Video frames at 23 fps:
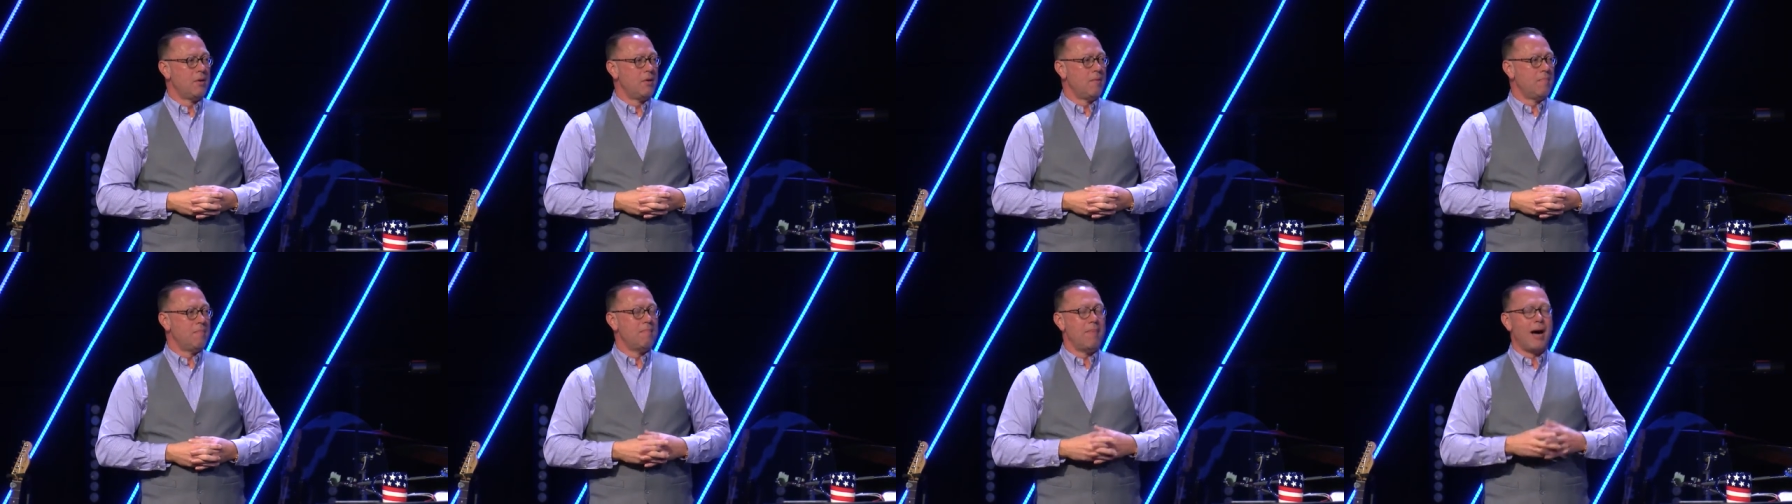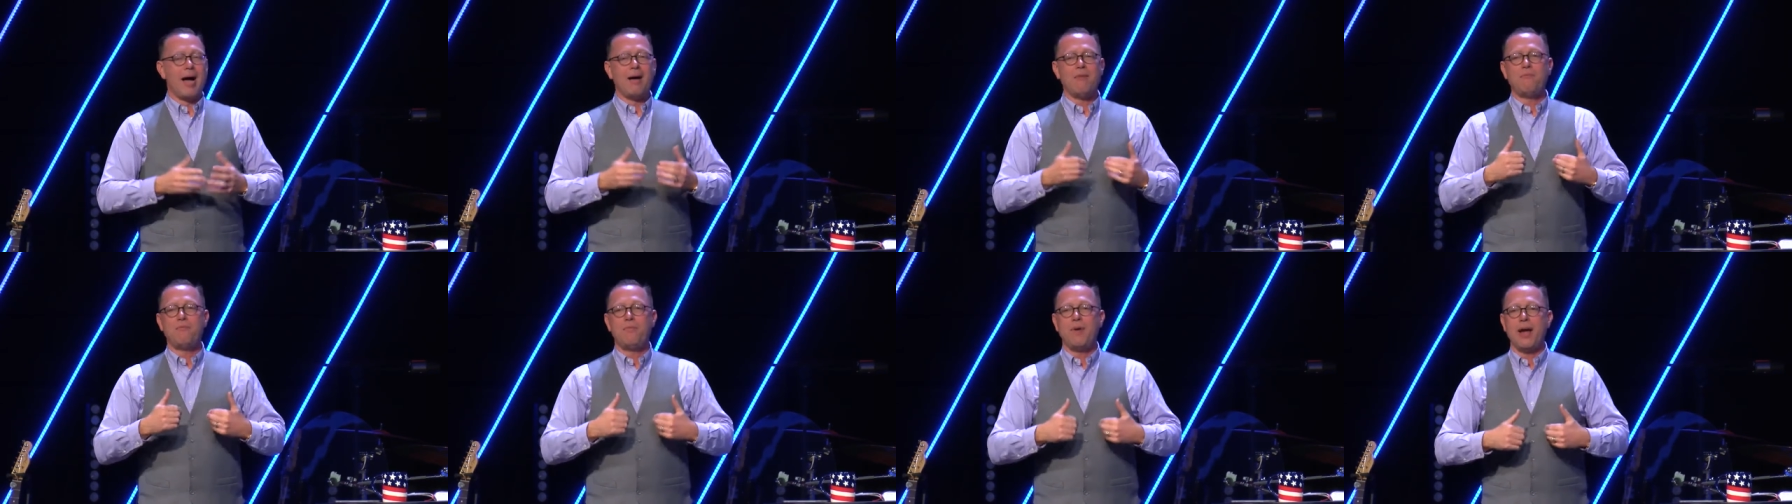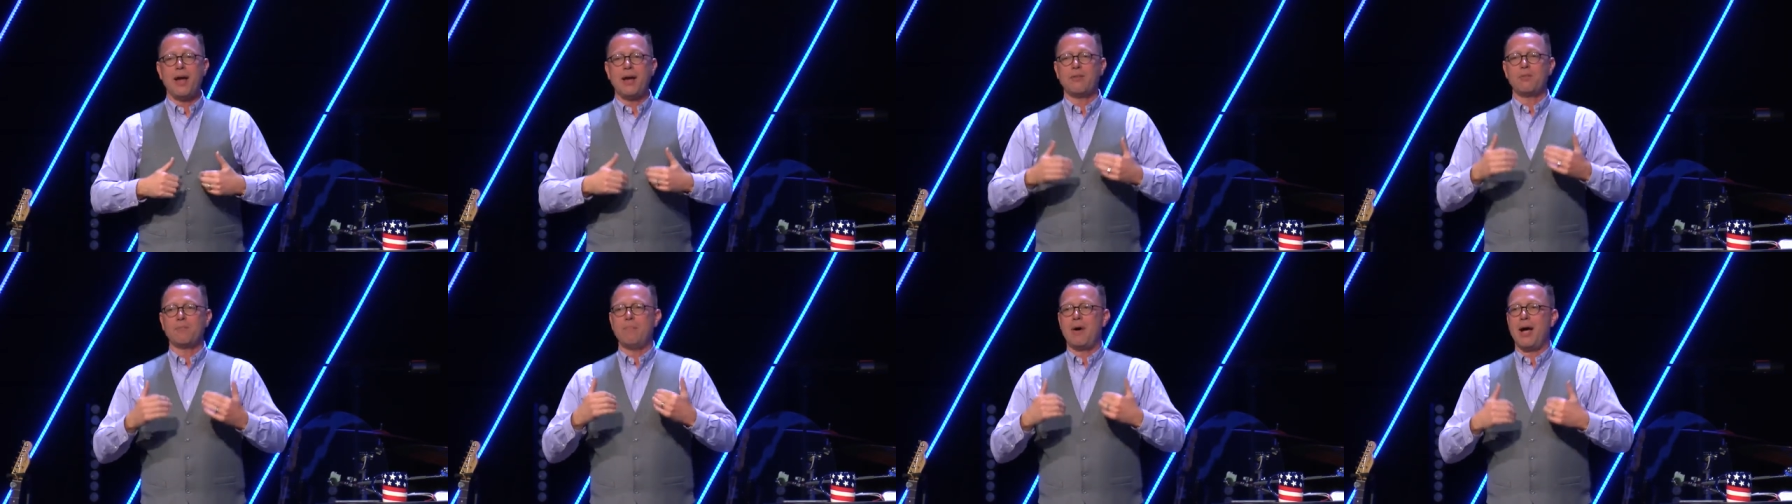My
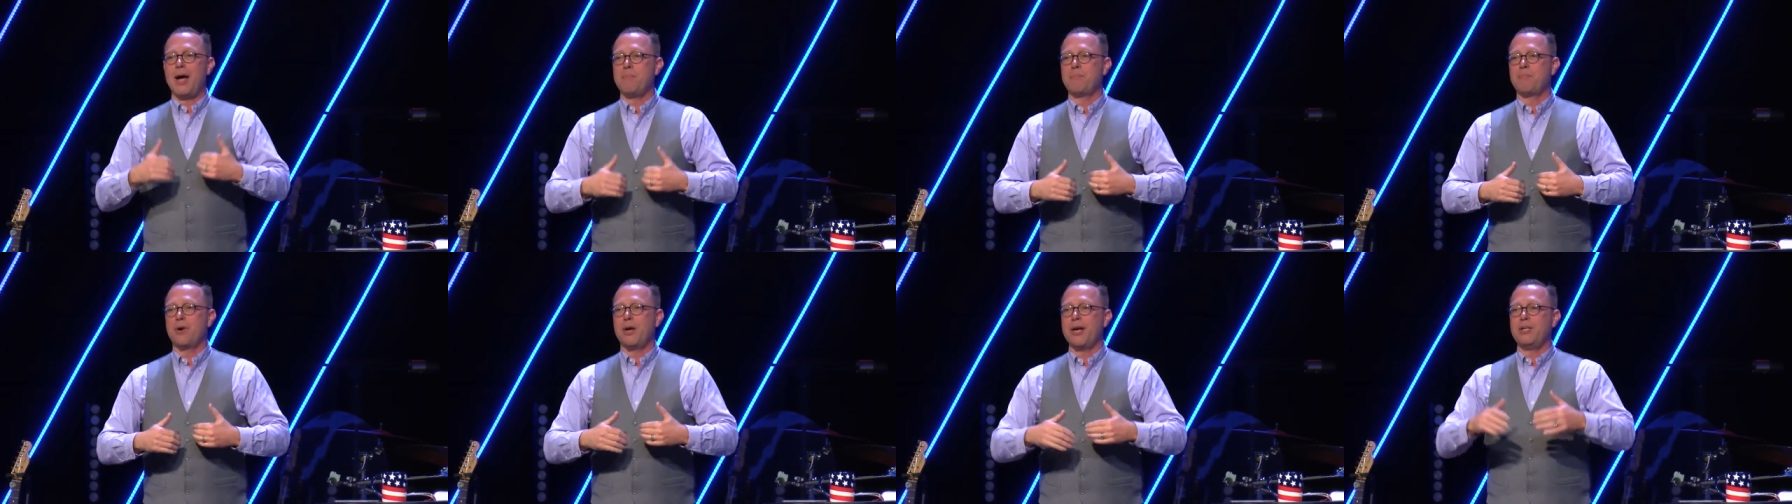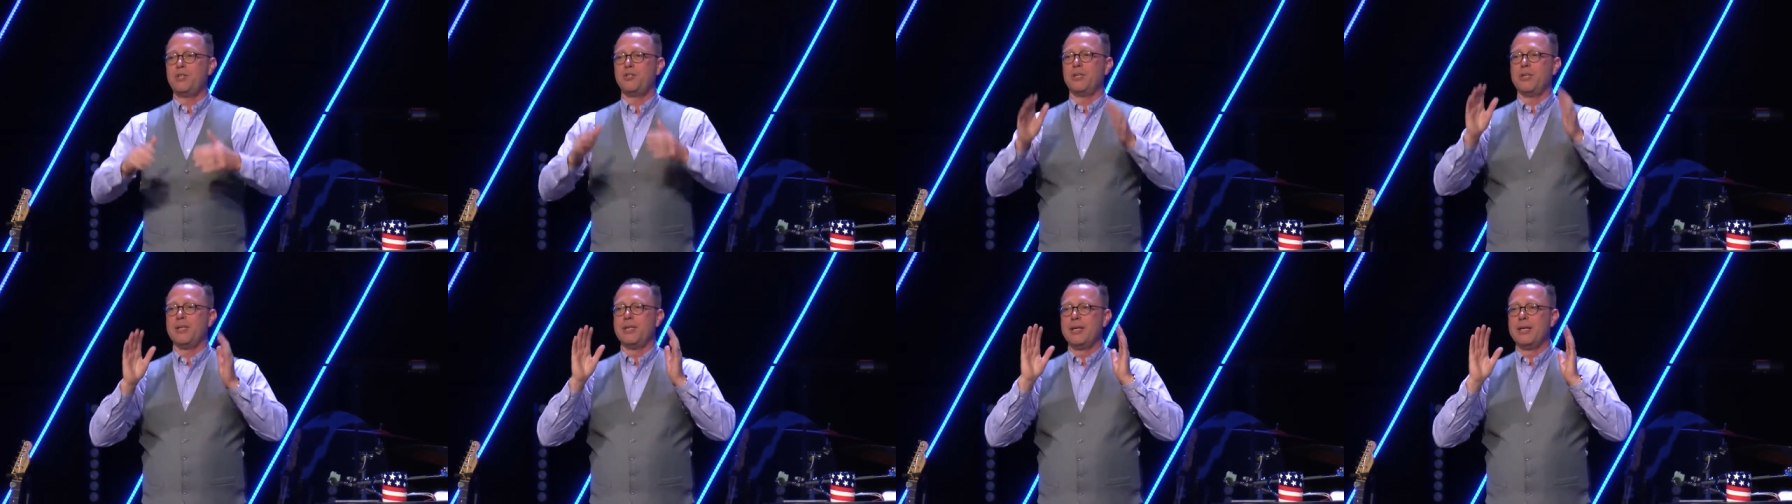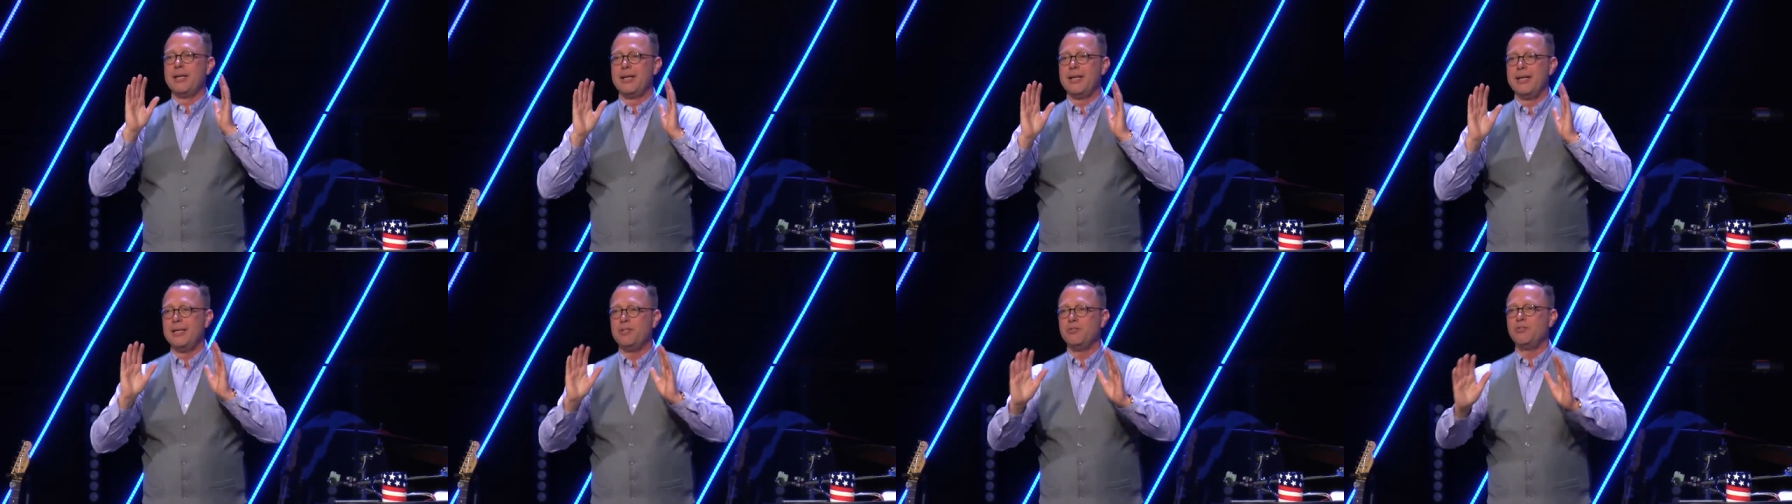faith, my preaching
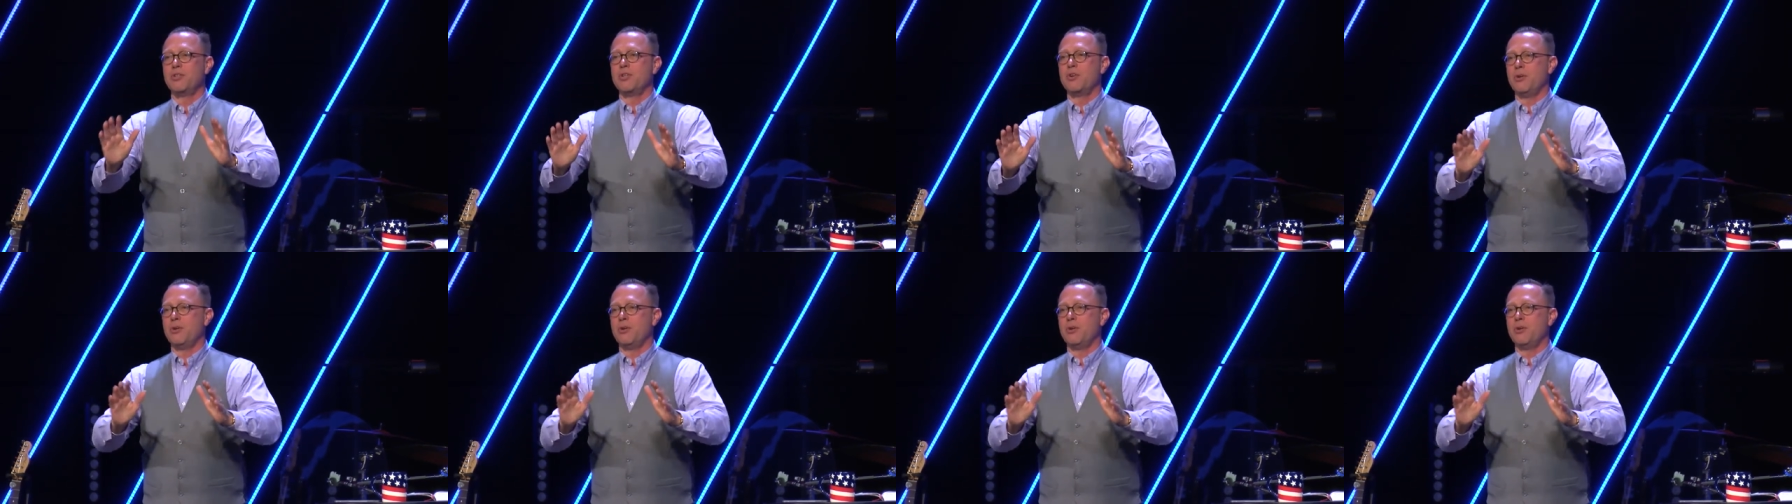isn't